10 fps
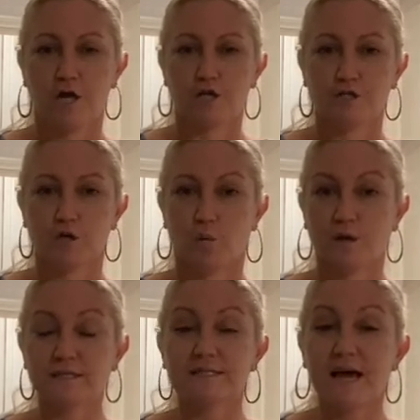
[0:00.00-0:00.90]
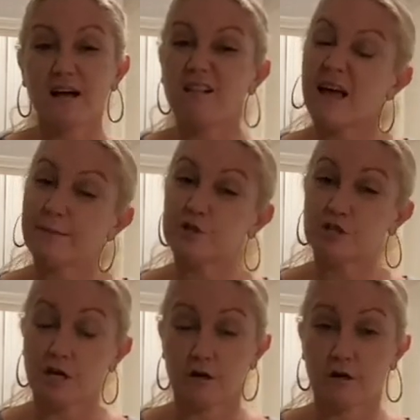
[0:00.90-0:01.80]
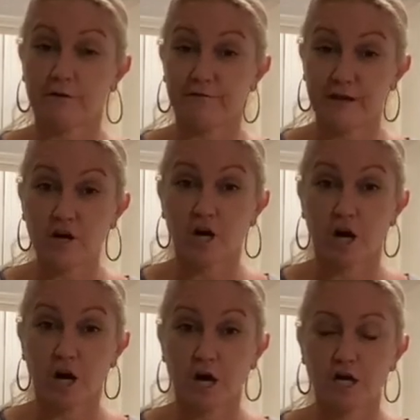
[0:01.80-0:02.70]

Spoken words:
So once that clam shut on her finger,